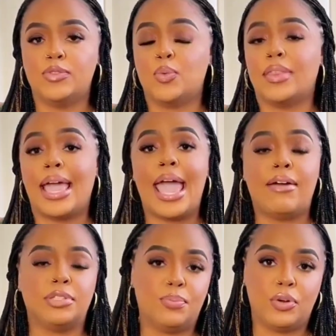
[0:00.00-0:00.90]
While
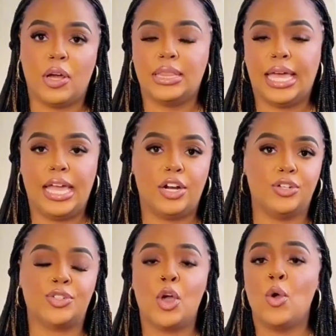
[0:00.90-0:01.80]
Mira runs her
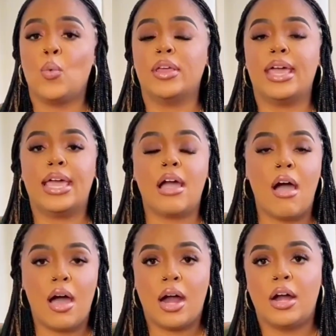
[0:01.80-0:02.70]
boutique in
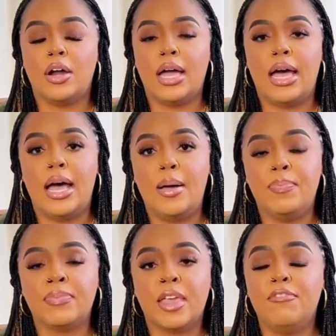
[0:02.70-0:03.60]
Malabo, Raghav
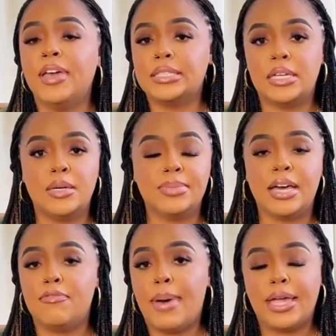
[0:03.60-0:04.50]
often travels
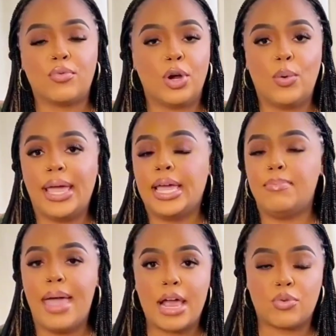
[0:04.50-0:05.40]
between Equatorial
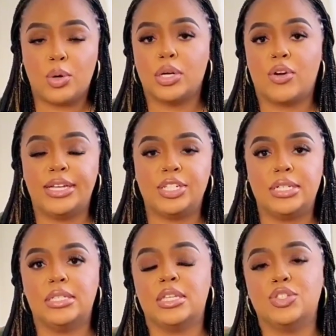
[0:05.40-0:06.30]
Guinea,
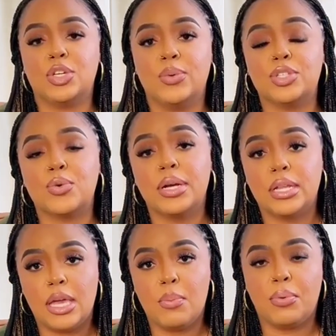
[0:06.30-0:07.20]
Ghana, and
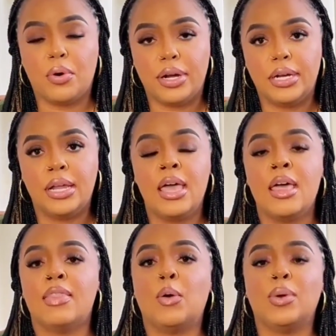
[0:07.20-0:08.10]
Senegal for work.
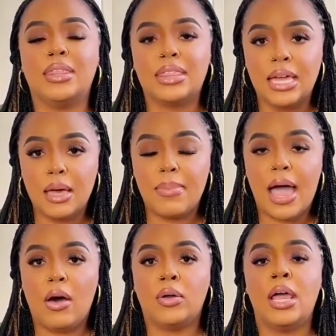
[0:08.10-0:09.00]

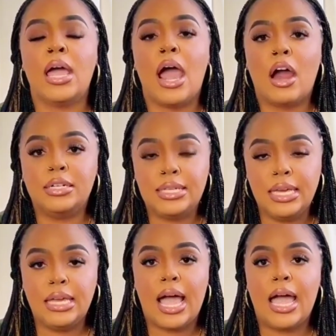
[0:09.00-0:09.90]
They married in
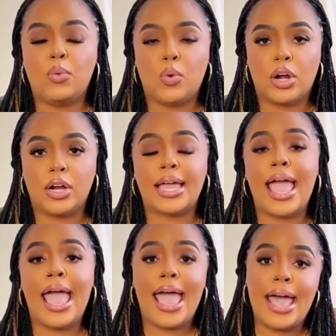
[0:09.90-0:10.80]

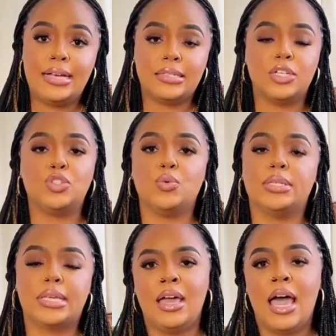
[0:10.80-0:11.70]
2015 in a simple
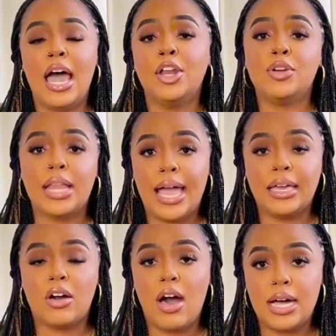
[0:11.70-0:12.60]
ceremony in
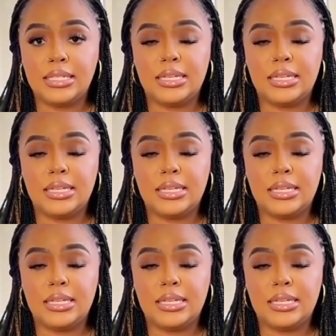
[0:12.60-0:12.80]
Ahmedabad.